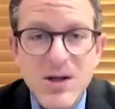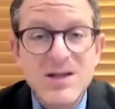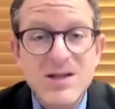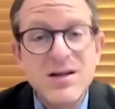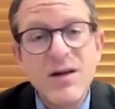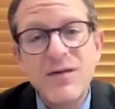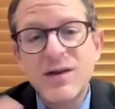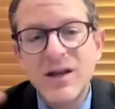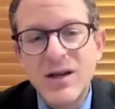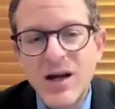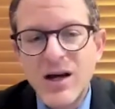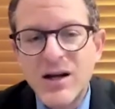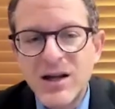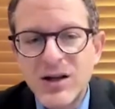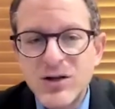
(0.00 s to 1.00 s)
but it's definitely
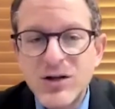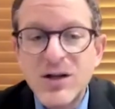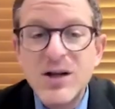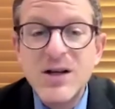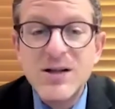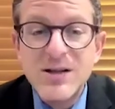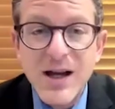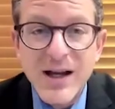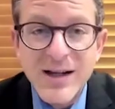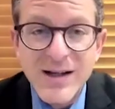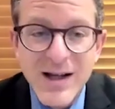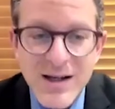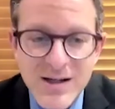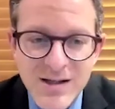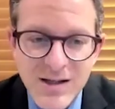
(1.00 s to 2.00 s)
not a good
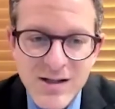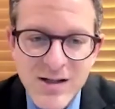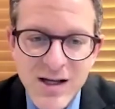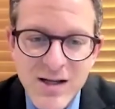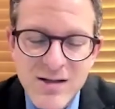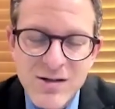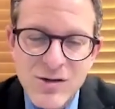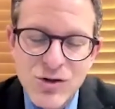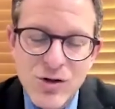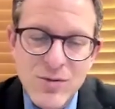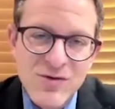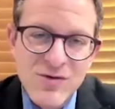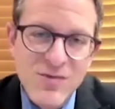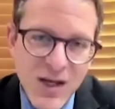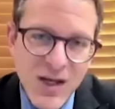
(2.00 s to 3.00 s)
diagnostic test in
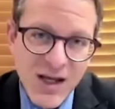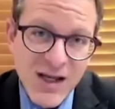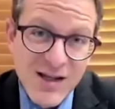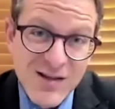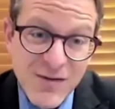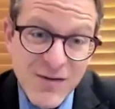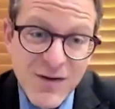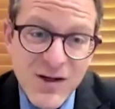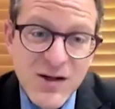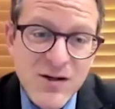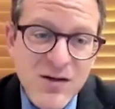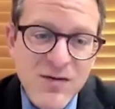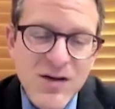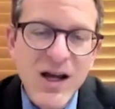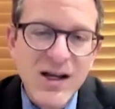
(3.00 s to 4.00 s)
terms of making a
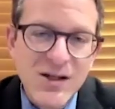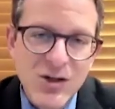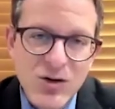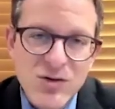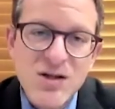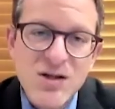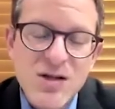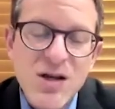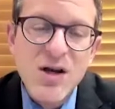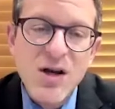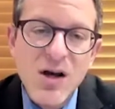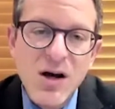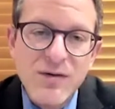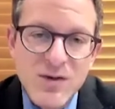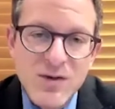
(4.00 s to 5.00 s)
definitive diagnosis
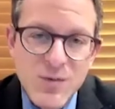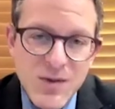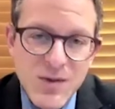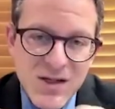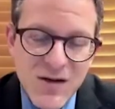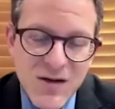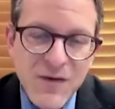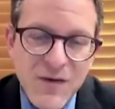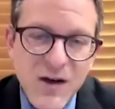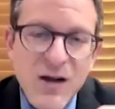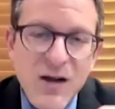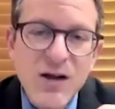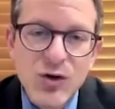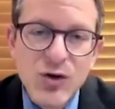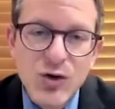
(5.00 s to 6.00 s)
of a
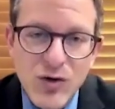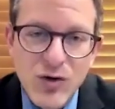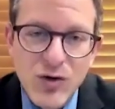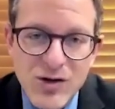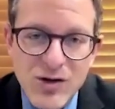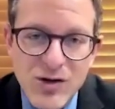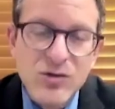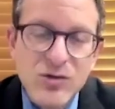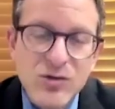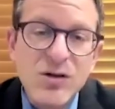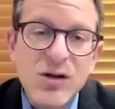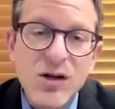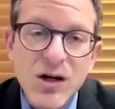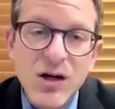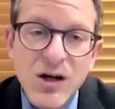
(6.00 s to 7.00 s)
specific neurological